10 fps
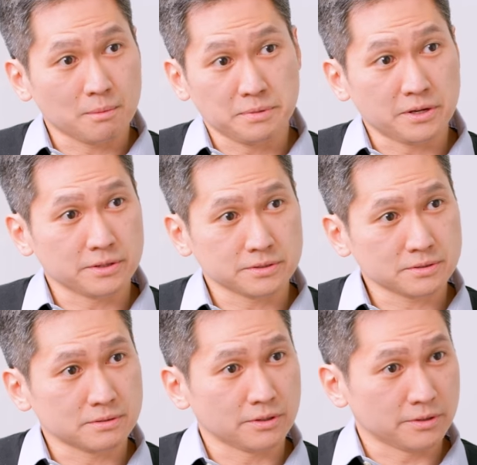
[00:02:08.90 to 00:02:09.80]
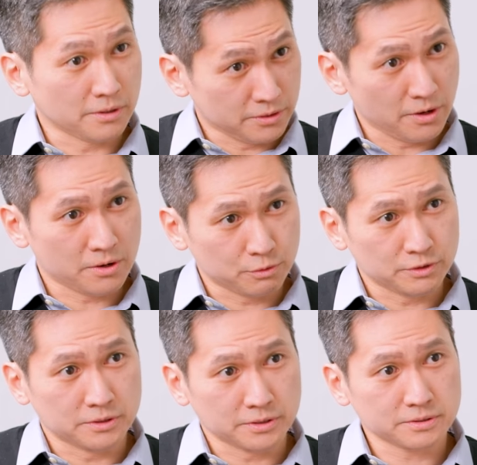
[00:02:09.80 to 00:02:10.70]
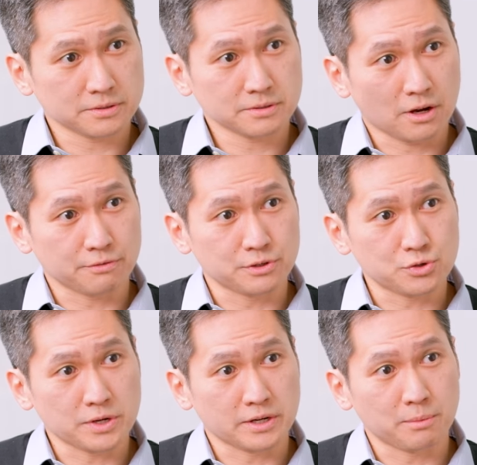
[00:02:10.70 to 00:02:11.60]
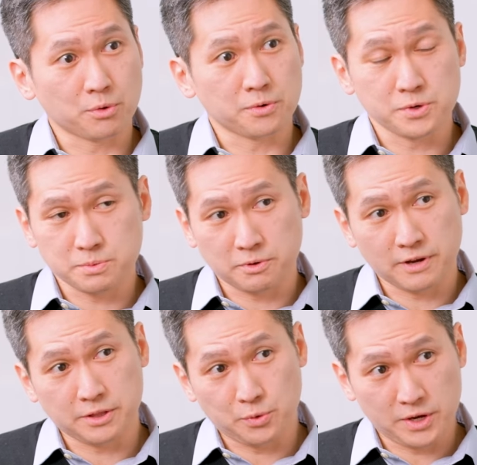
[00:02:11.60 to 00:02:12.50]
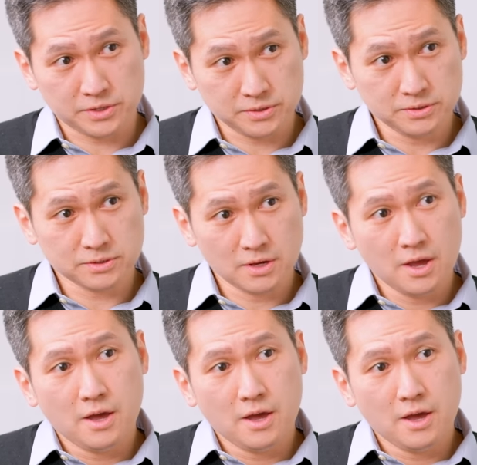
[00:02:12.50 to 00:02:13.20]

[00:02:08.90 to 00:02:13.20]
because they are overlooked, often trade at more reasonable valuations.